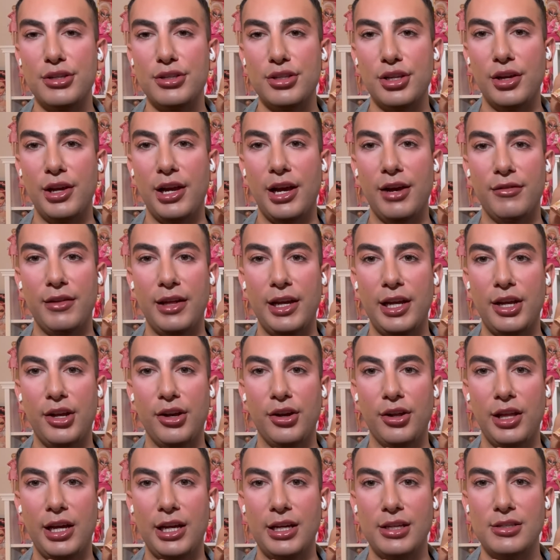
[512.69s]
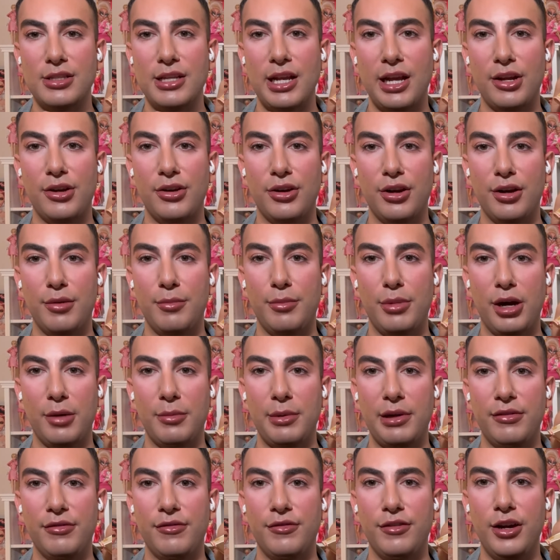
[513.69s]
So you have like your like standard
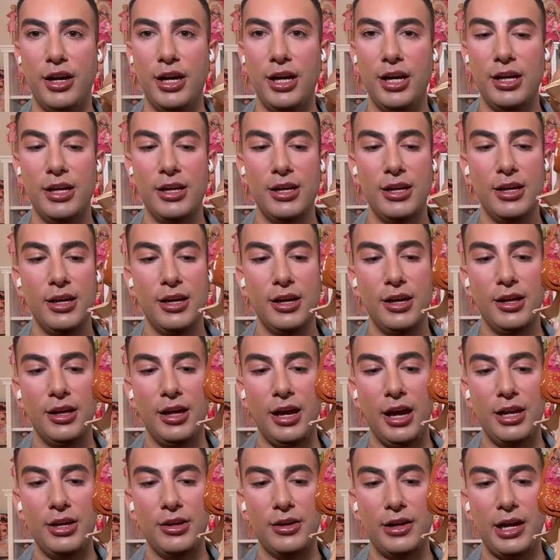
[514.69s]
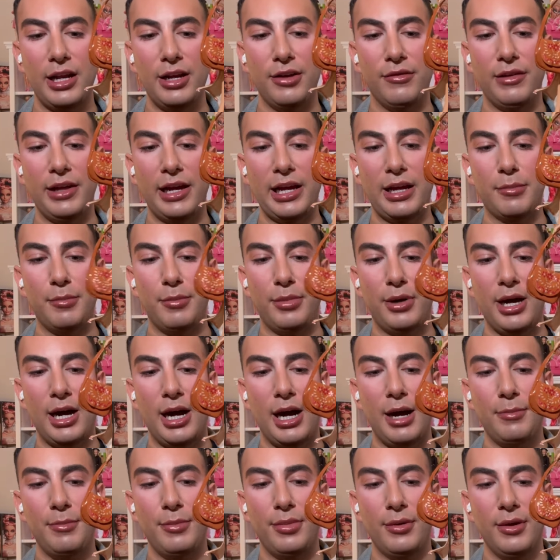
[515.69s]
Barbie foot, and you kind of like
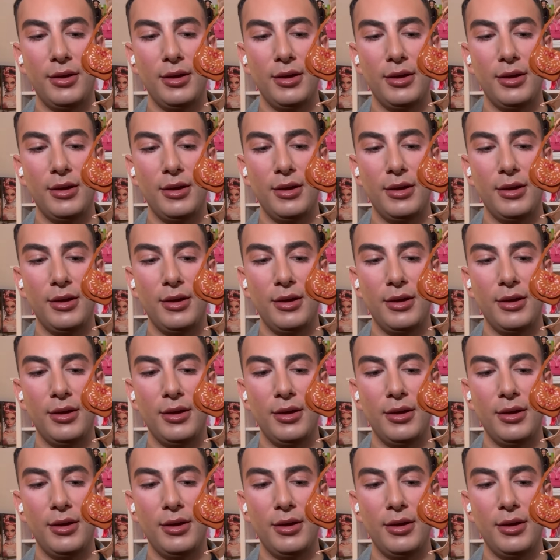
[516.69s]
pop